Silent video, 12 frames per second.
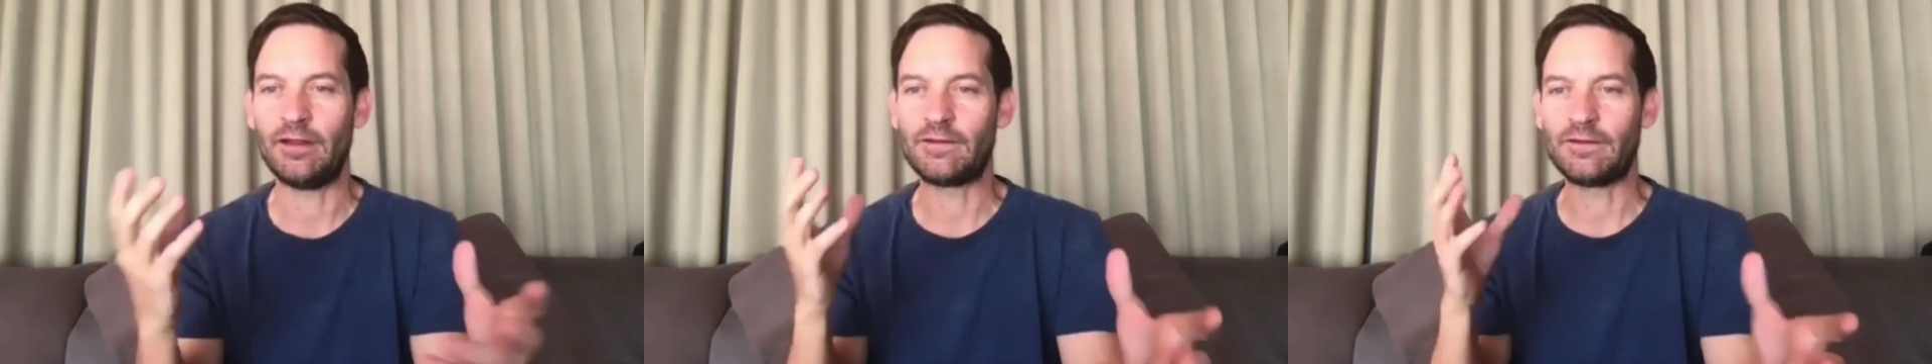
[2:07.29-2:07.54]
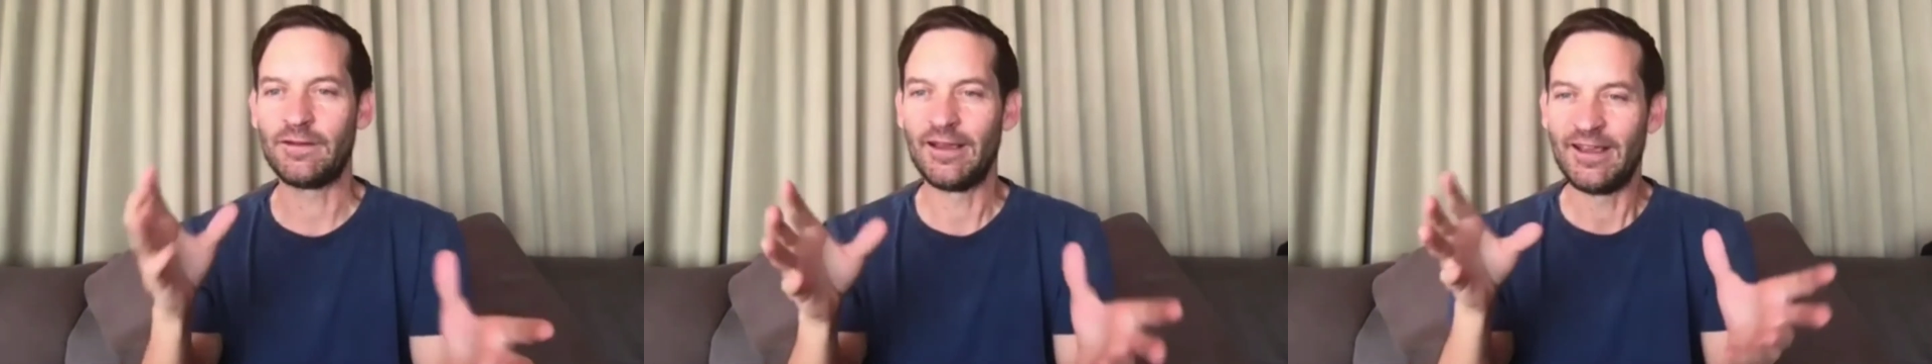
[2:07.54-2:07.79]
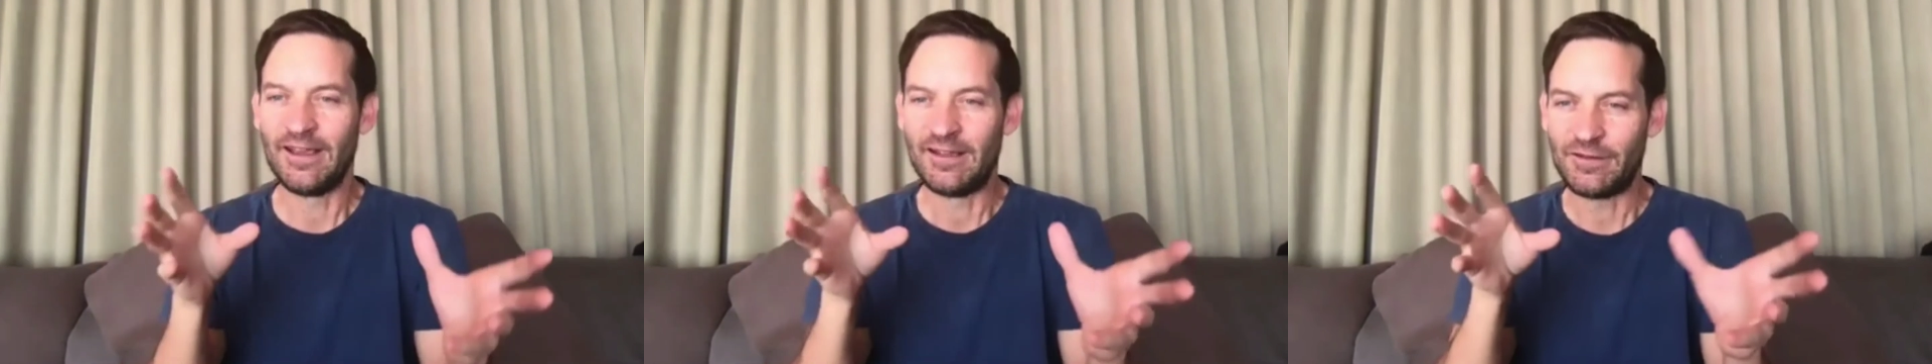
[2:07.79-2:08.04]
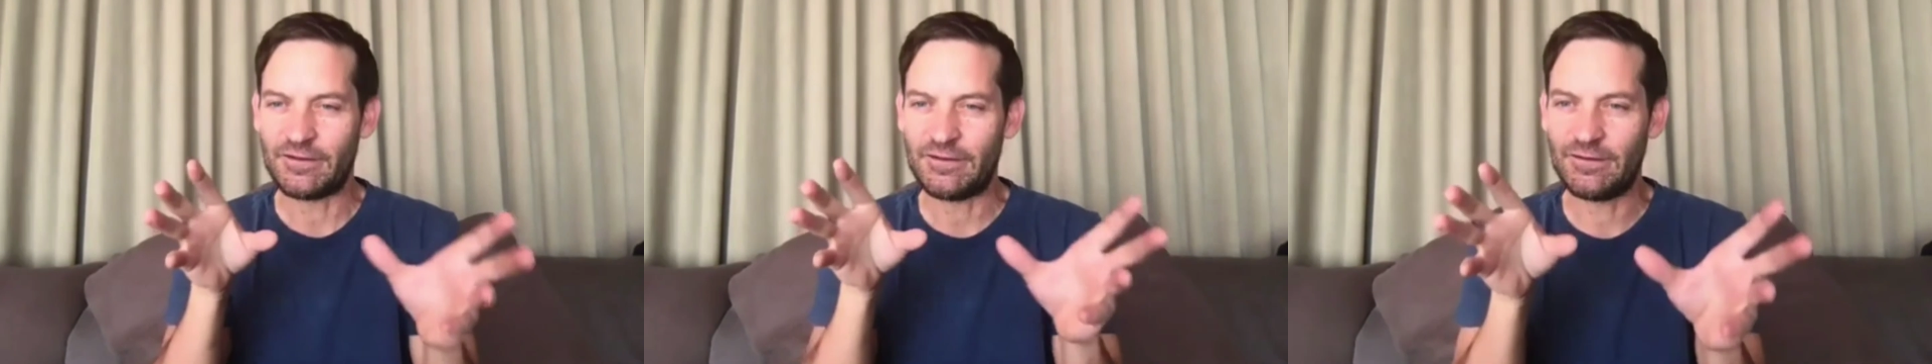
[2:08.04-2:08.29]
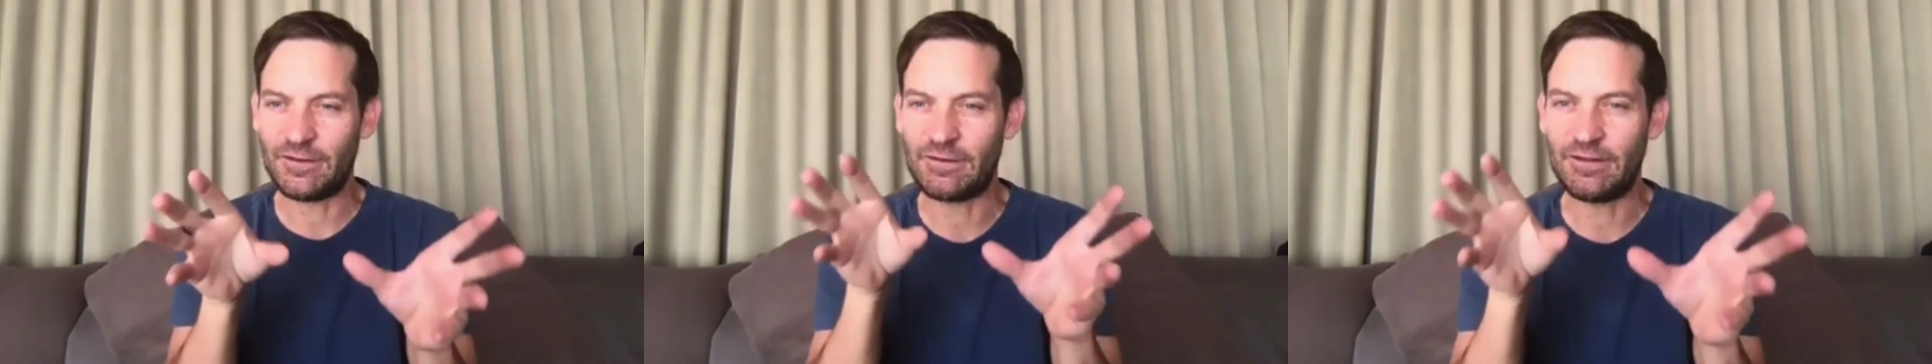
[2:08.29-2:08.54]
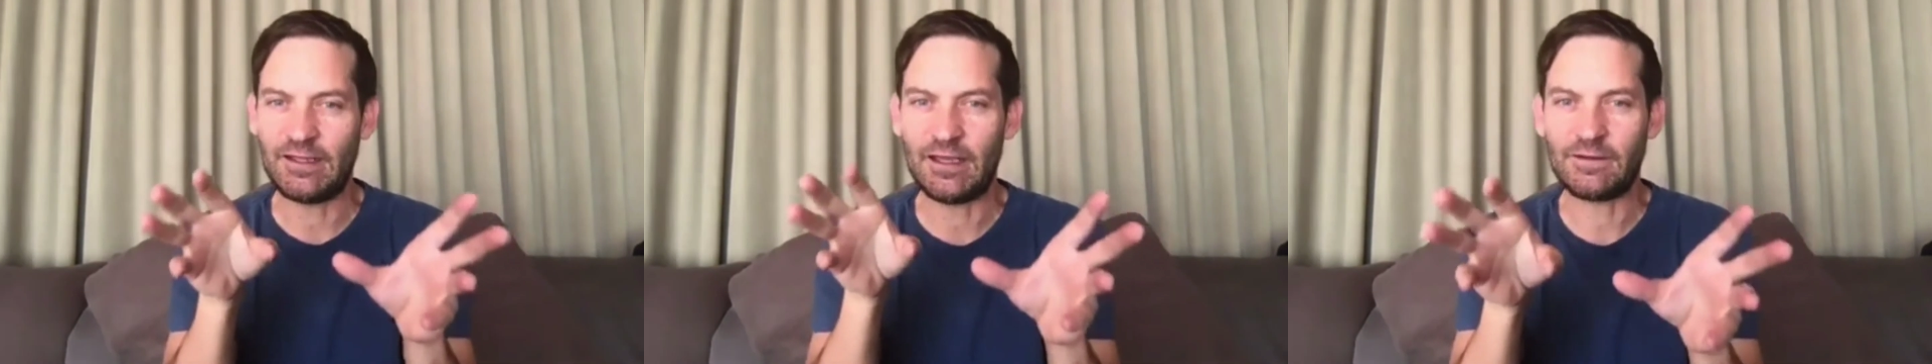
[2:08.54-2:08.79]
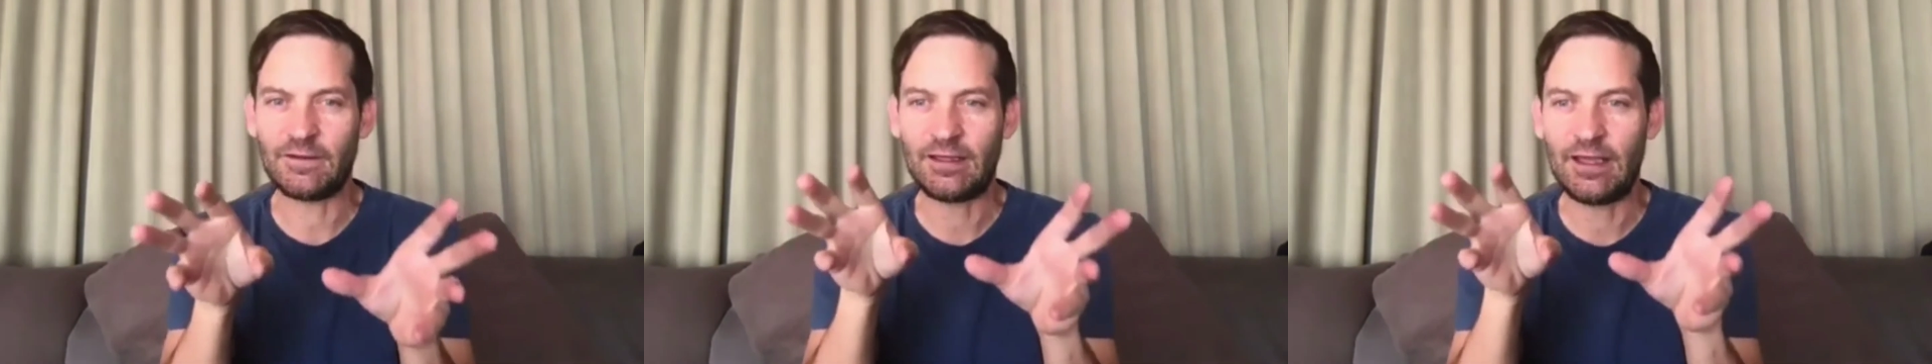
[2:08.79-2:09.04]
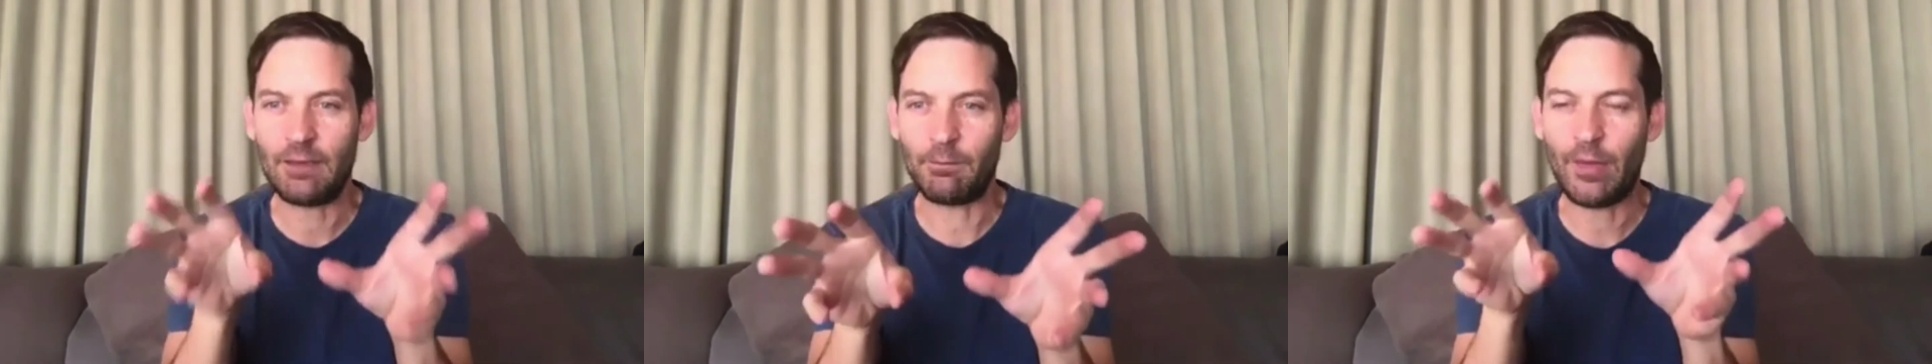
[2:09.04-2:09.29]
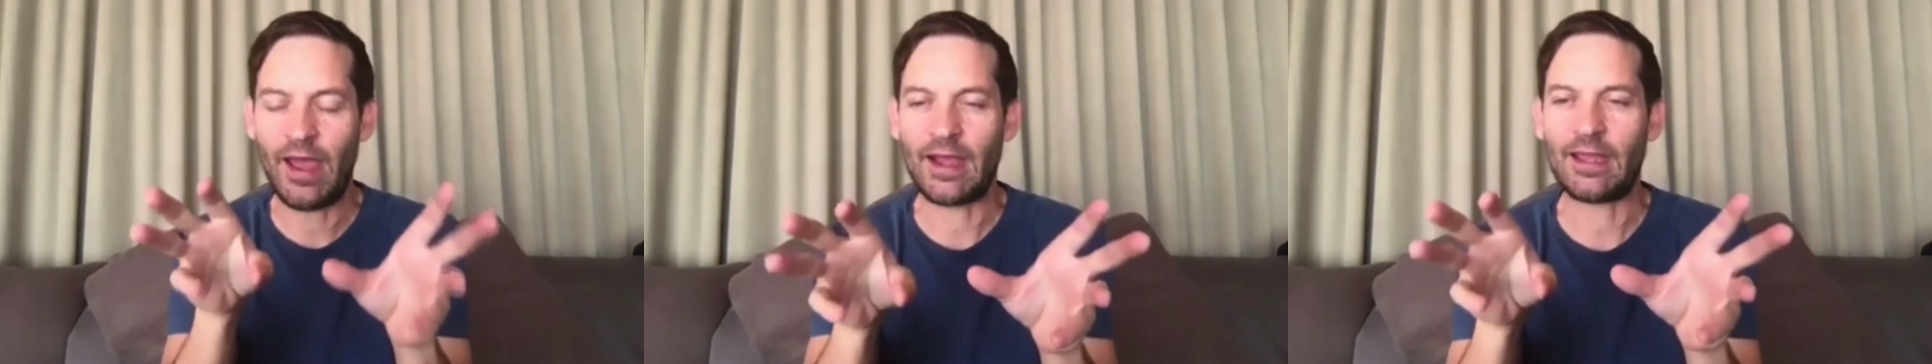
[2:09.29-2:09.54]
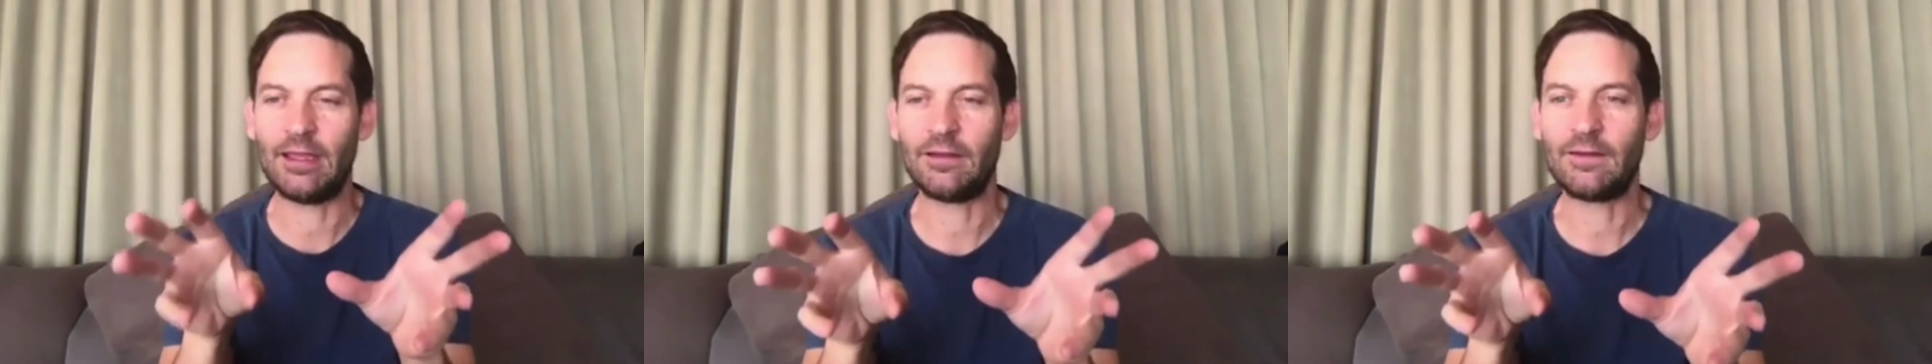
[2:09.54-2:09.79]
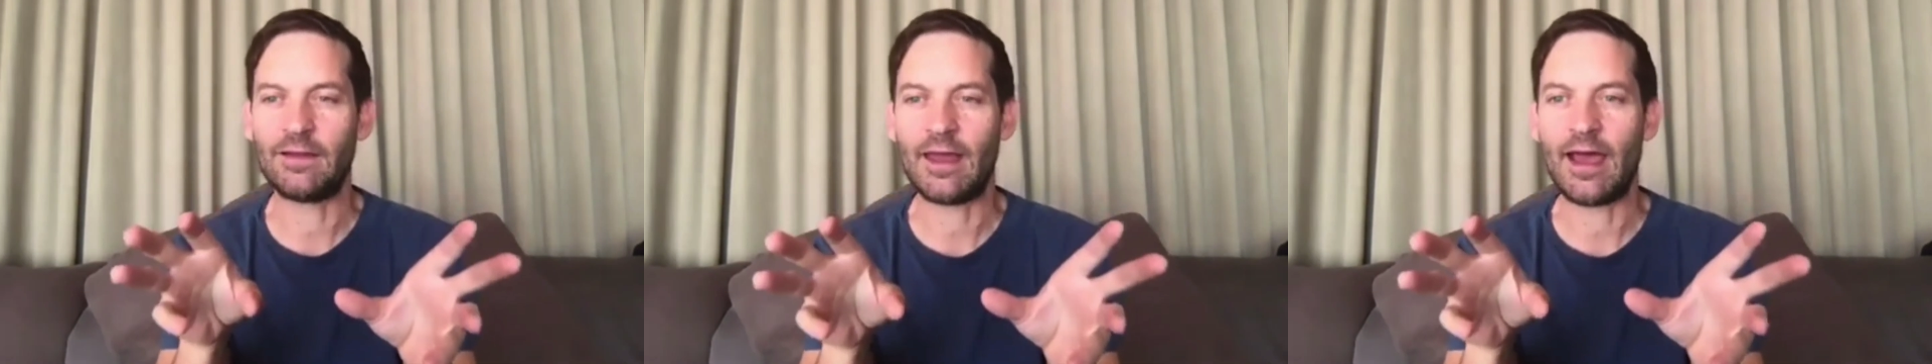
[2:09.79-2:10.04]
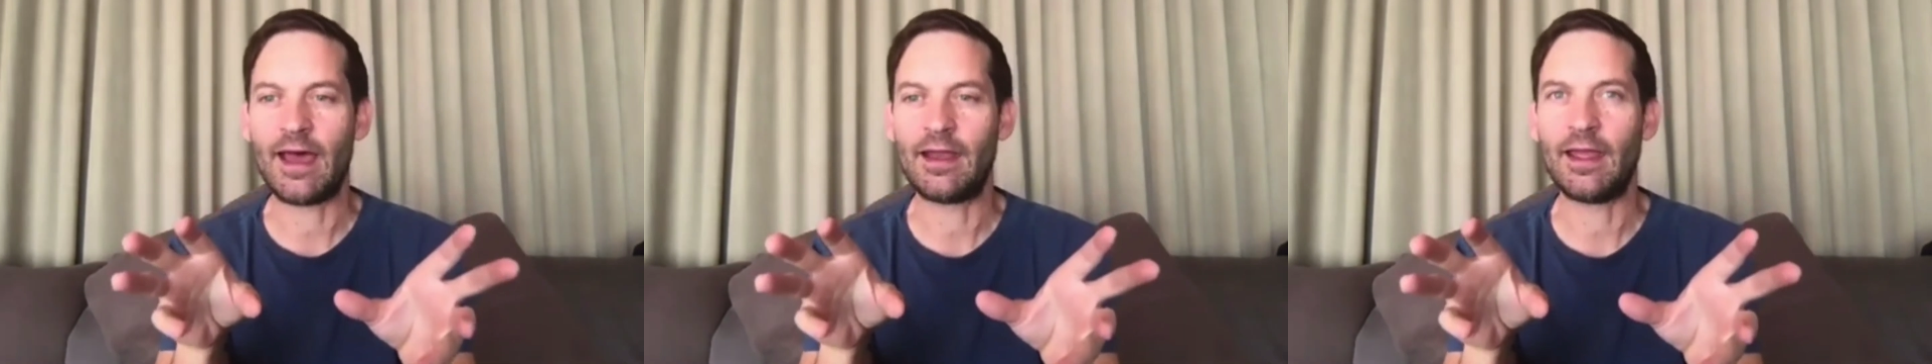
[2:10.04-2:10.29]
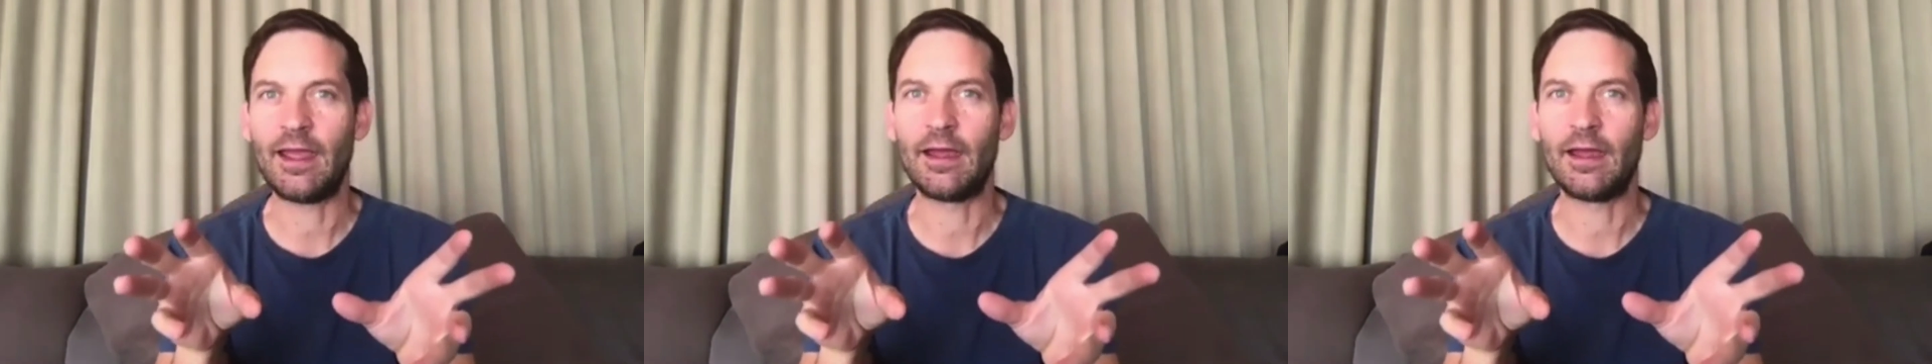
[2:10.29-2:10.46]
It's just to get back into that,